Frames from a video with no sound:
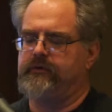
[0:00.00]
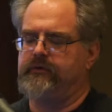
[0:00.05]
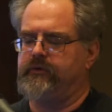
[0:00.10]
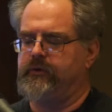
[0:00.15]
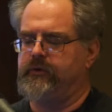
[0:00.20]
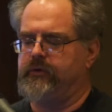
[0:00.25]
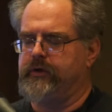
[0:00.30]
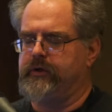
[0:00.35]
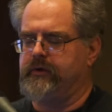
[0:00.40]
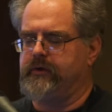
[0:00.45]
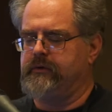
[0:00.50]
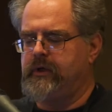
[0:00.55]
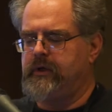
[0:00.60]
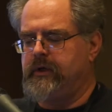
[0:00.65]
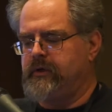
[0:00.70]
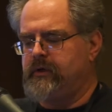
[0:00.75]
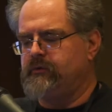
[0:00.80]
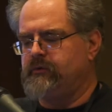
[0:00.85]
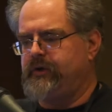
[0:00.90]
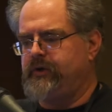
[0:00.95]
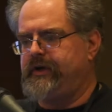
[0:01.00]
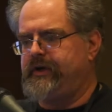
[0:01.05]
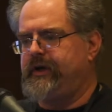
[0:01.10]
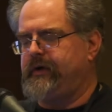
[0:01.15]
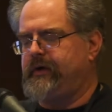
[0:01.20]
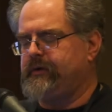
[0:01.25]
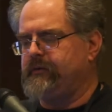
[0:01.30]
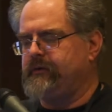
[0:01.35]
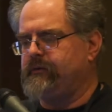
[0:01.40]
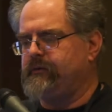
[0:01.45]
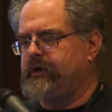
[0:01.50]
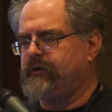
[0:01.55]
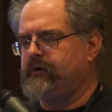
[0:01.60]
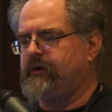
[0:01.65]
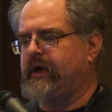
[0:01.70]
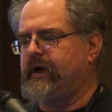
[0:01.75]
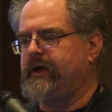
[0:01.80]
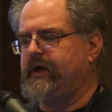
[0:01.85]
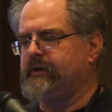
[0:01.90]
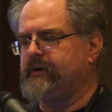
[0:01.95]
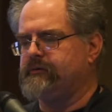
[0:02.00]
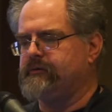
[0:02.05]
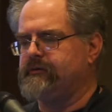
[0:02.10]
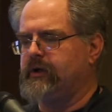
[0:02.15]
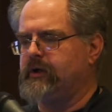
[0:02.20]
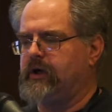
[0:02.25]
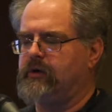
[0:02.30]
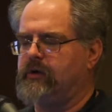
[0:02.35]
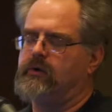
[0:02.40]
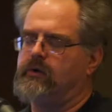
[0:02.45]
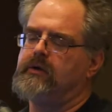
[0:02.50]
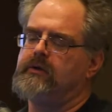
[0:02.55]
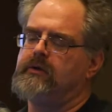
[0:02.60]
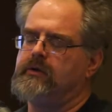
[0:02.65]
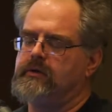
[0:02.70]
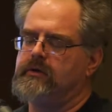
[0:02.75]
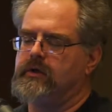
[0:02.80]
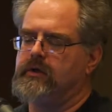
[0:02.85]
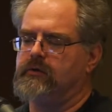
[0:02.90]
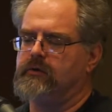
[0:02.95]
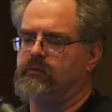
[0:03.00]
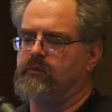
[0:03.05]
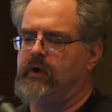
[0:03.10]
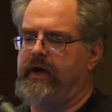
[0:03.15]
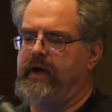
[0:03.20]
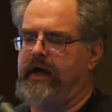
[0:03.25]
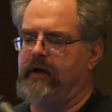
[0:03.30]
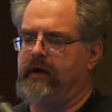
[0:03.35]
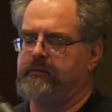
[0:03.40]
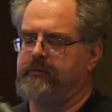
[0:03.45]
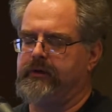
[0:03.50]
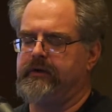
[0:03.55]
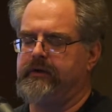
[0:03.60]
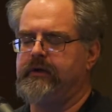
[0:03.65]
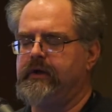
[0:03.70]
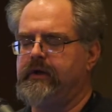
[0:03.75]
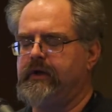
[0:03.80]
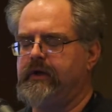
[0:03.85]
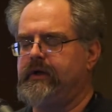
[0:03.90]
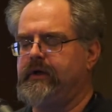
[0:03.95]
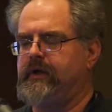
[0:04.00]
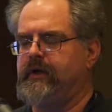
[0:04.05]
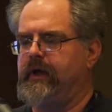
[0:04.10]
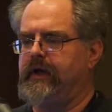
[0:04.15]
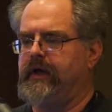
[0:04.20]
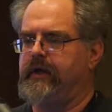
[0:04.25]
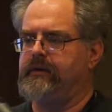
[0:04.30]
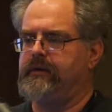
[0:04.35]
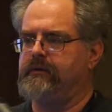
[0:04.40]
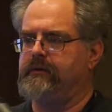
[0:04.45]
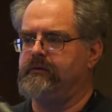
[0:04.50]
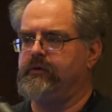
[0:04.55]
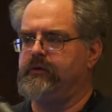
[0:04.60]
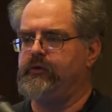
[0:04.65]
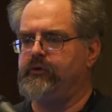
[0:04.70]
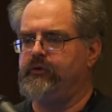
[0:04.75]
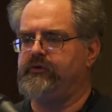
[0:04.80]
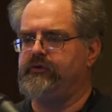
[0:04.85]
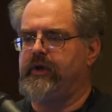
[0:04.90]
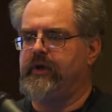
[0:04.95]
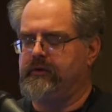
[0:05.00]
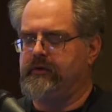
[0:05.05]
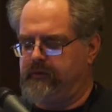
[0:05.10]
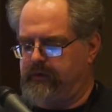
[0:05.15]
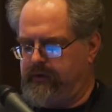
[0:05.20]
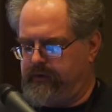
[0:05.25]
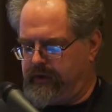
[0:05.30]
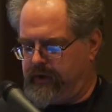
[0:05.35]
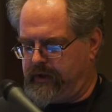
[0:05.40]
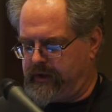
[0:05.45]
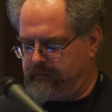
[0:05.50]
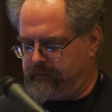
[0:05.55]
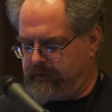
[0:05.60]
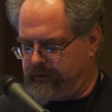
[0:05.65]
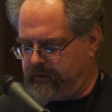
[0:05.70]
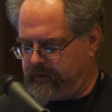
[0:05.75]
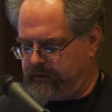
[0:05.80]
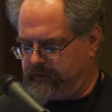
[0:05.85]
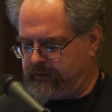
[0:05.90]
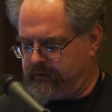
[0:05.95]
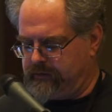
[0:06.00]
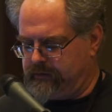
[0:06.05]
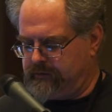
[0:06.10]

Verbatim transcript: you can rec recreate the flow of what happened and use that for your documentation.